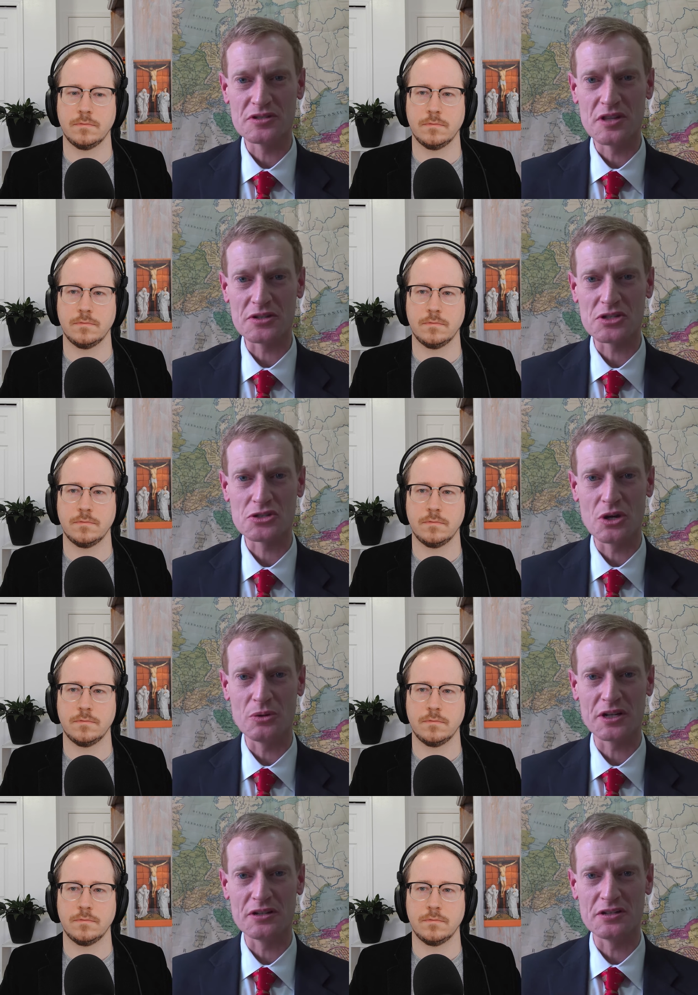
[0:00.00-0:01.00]
Speaker 1: is not a
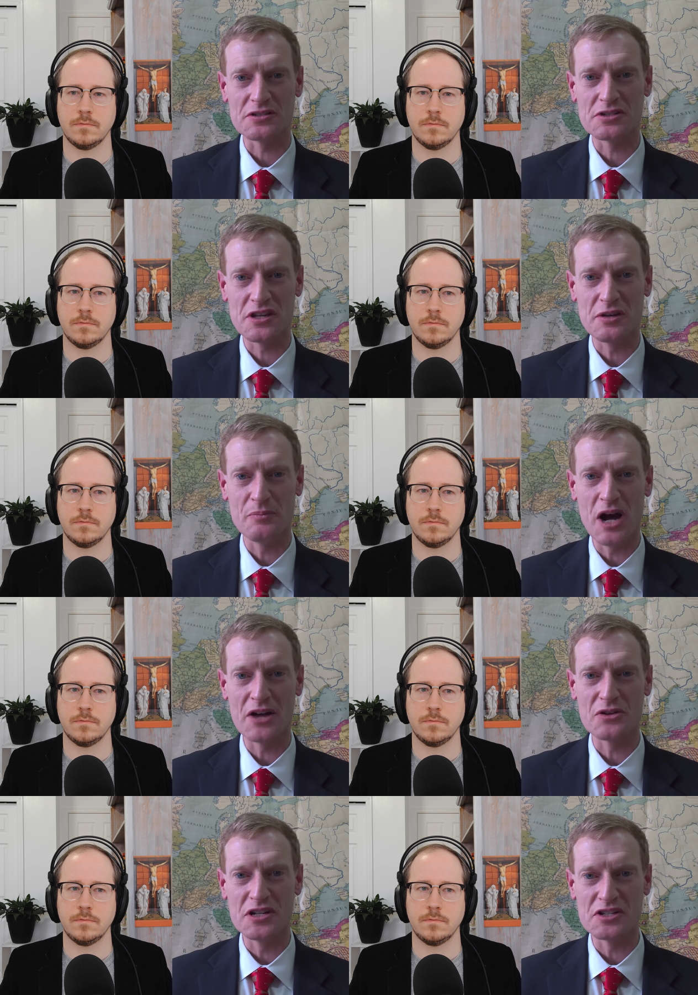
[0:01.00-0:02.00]
Stoic in his,
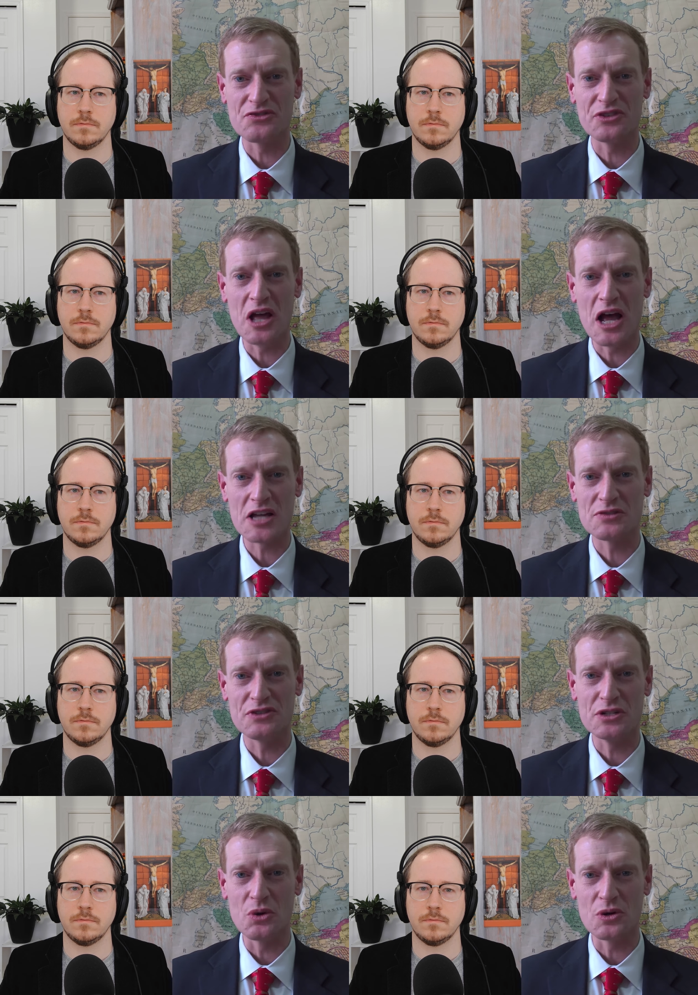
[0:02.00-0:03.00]
either in his
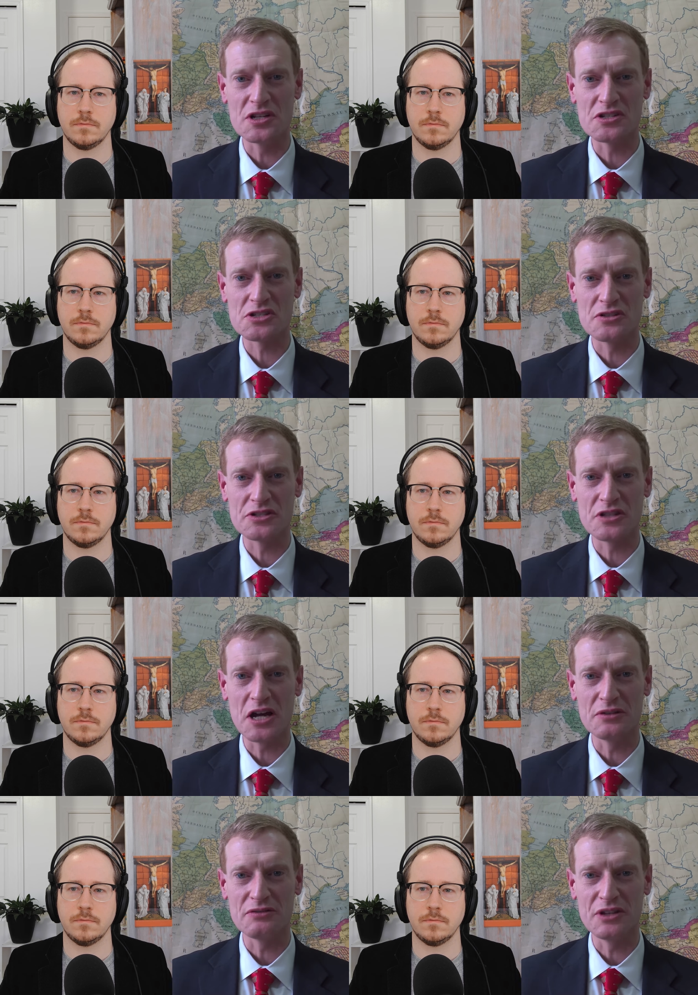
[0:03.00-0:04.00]
philosophy nor in his
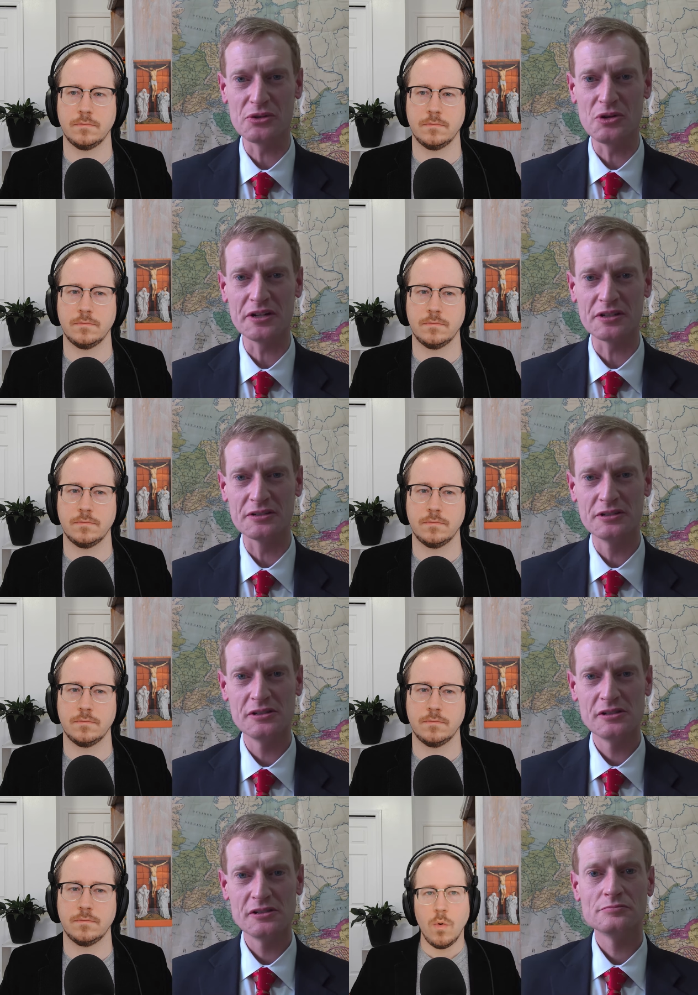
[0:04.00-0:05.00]
style of letter writing.
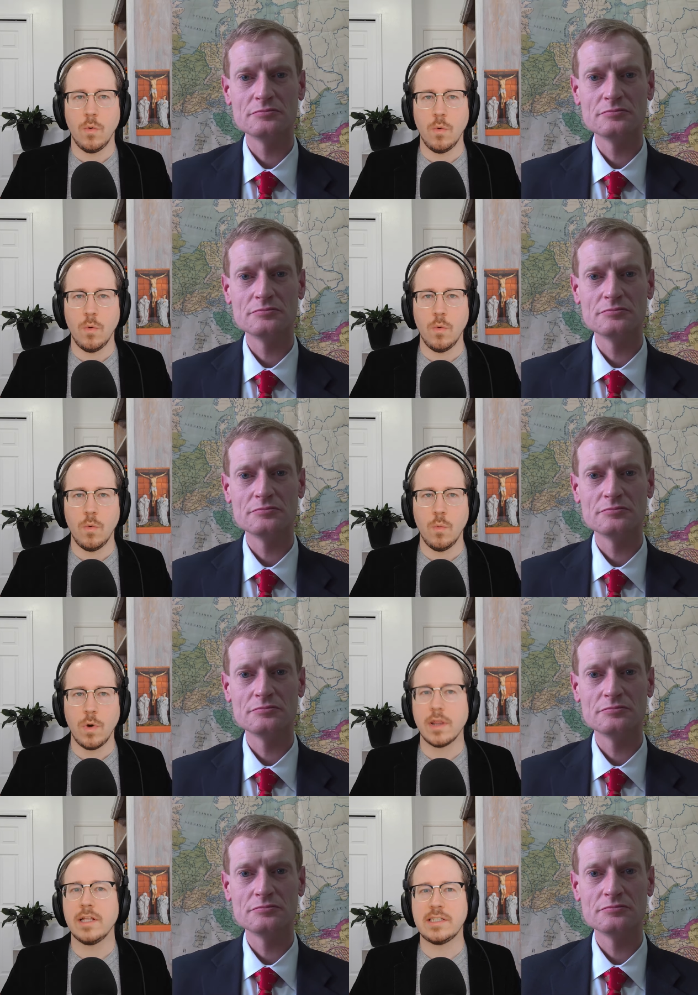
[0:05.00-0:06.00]

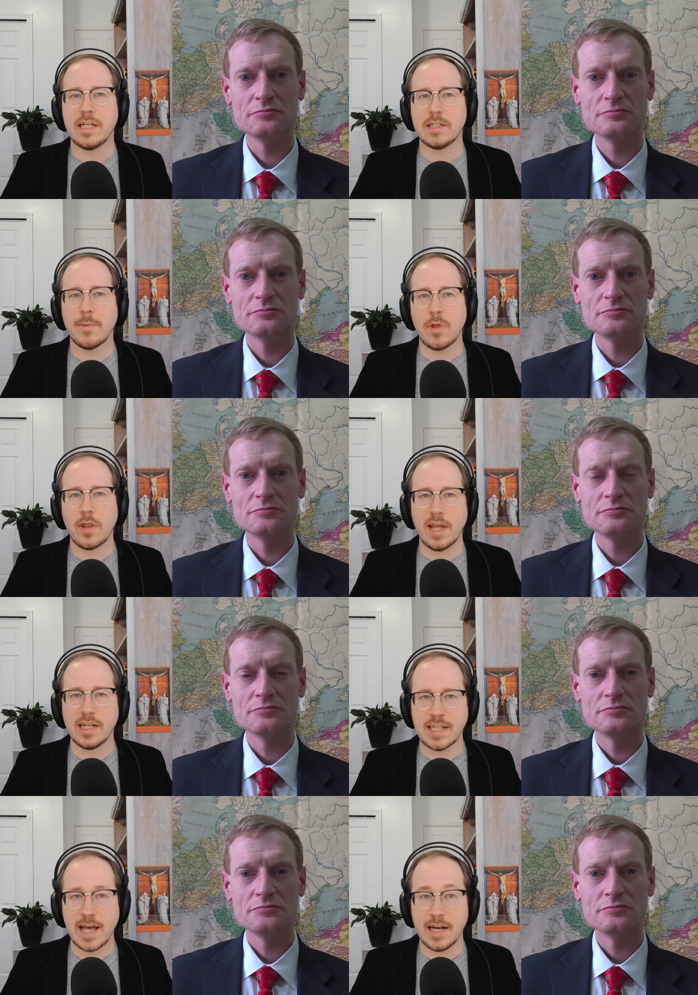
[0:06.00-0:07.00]
Speaker 2: What are the, some of the
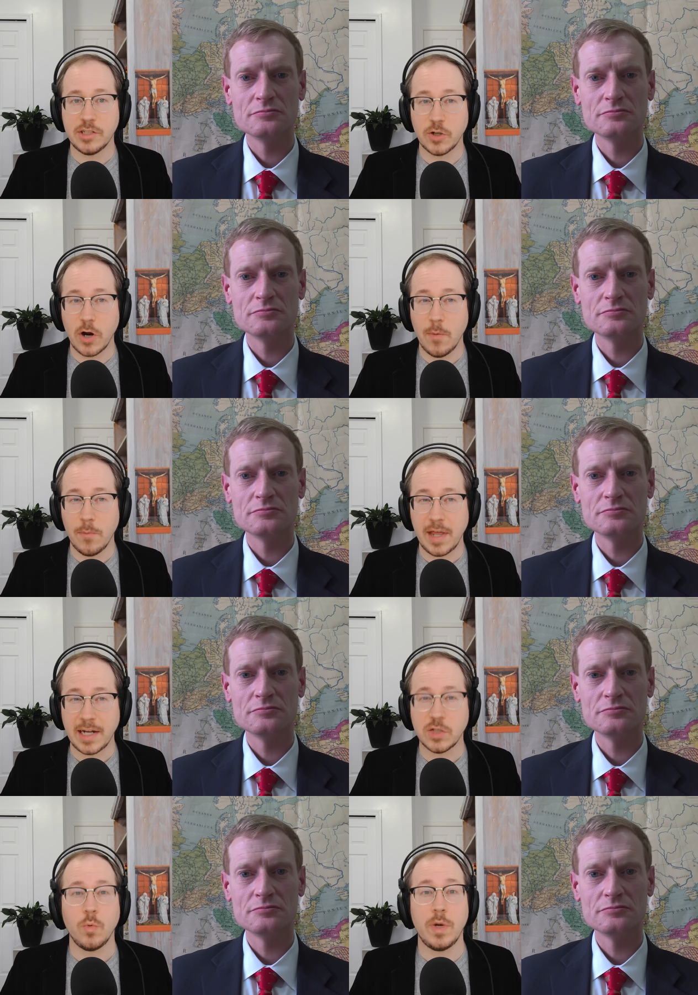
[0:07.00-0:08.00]
things that Jerome
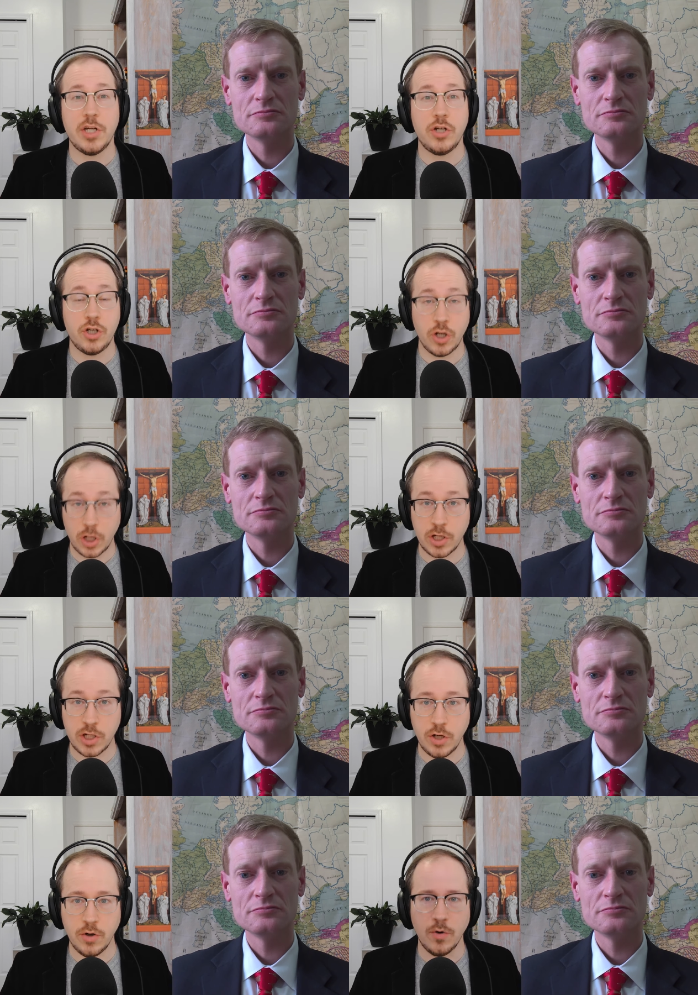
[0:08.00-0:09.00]
thinks we shouldn't
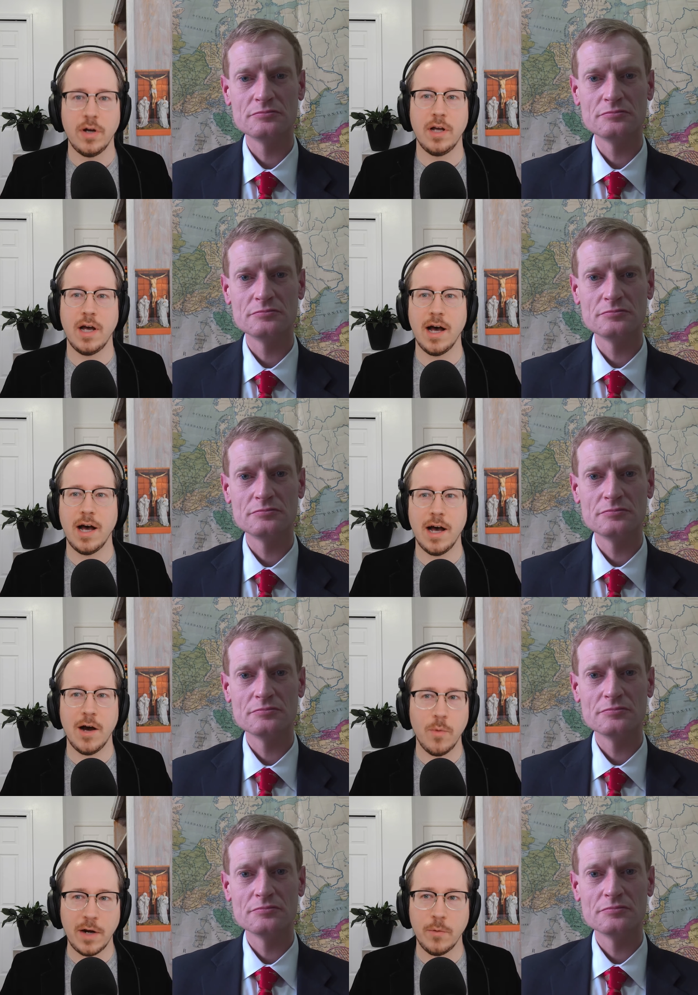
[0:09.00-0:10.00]
do
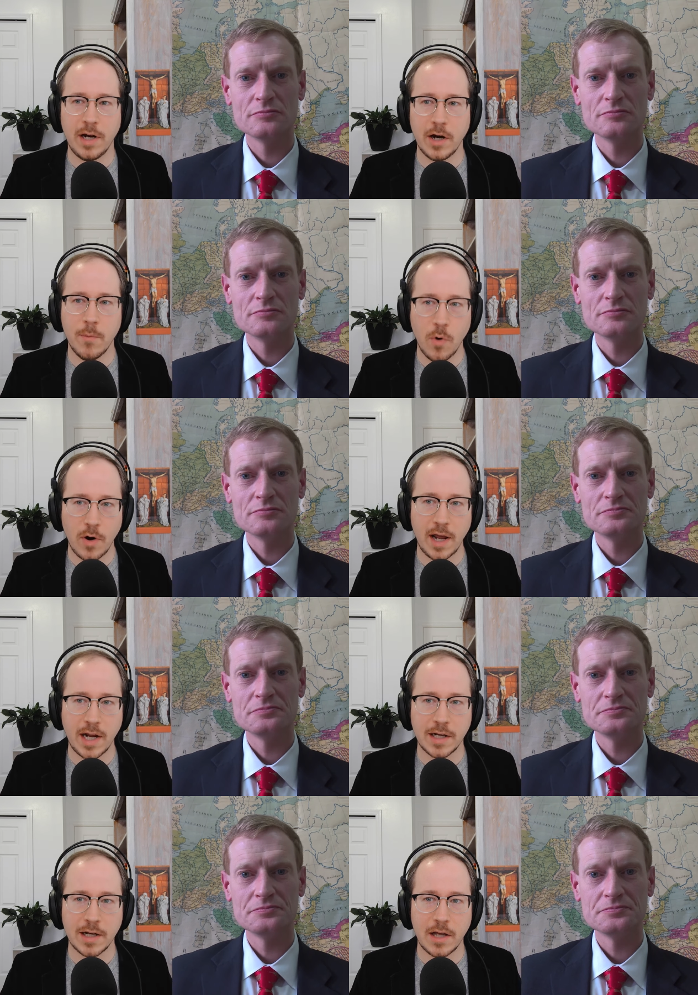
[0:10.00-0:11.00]
uh, when we are
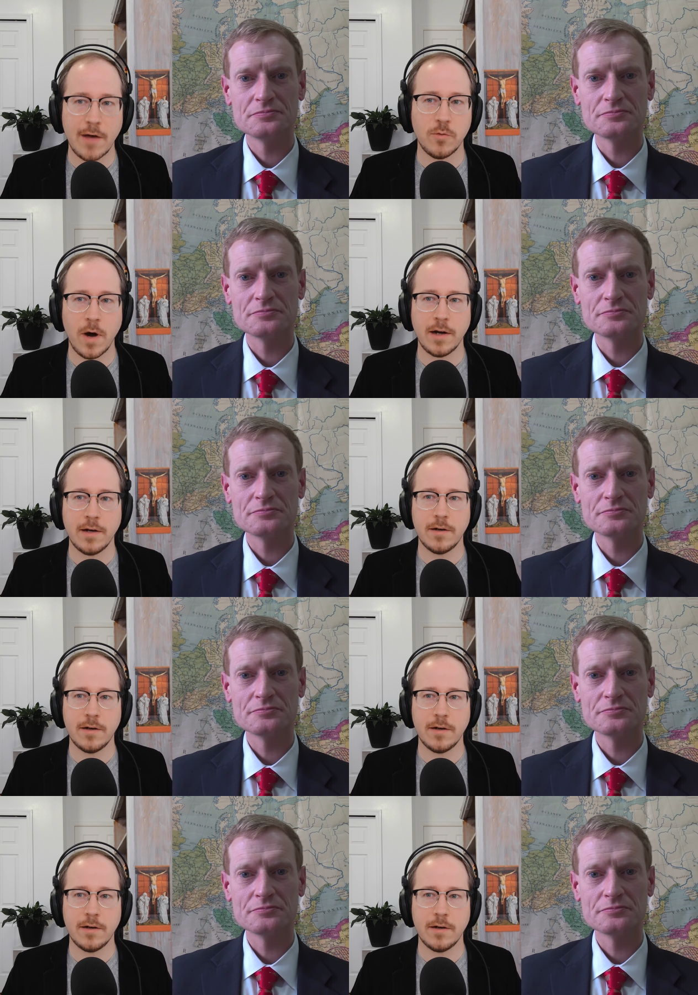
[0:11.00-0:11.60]
mourning a loved one?